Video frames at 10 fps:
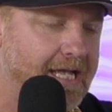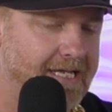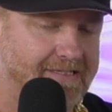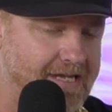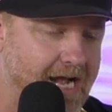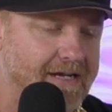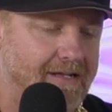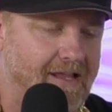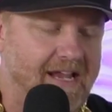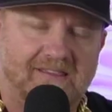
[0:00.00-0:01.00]
It's kind of
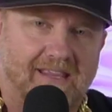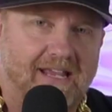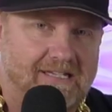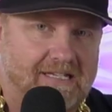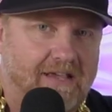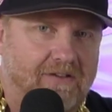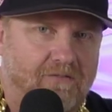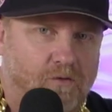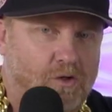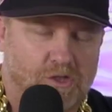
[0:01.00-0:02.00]
like Thanksgiving
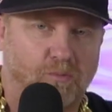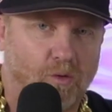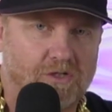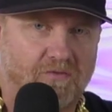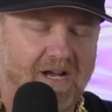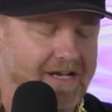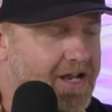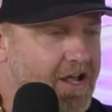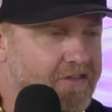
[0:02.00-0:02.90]
for a sports fan.